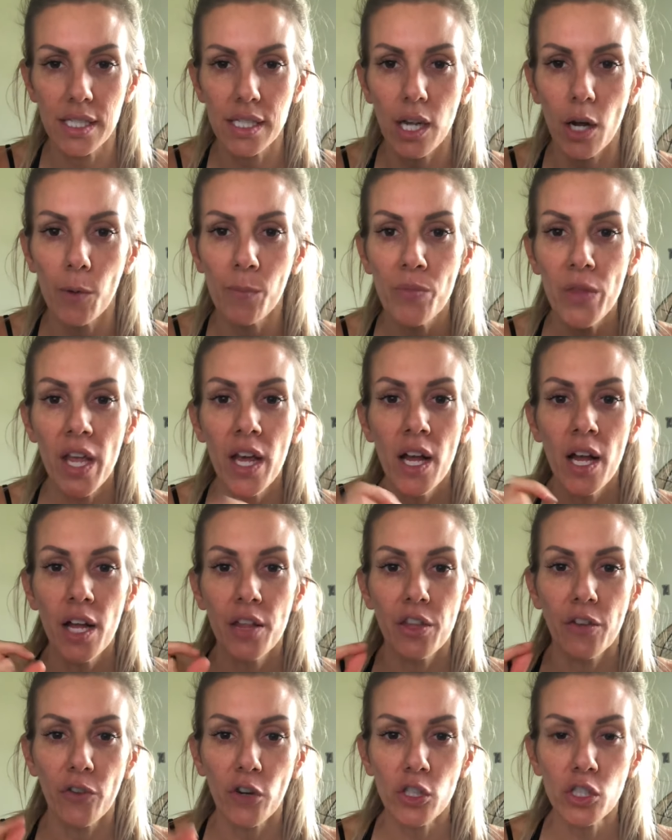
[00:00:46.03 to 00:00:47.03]
So
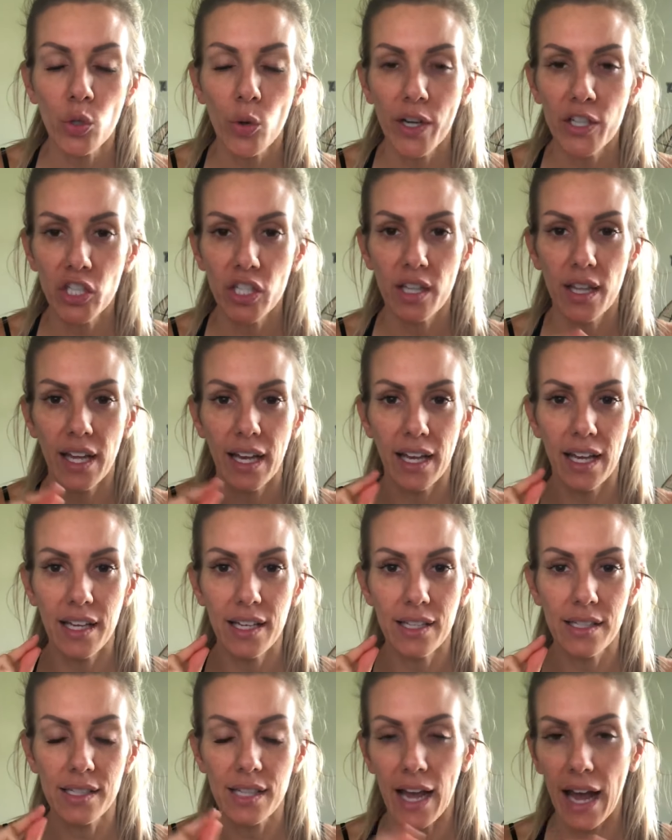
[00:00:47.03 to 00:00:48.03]
the first question that
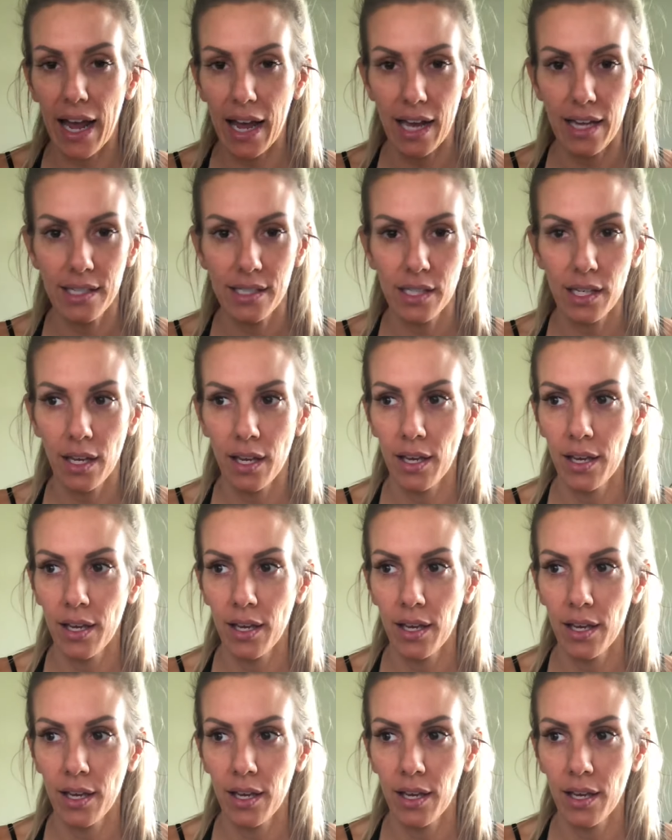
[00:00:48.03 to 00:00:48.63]
gets asked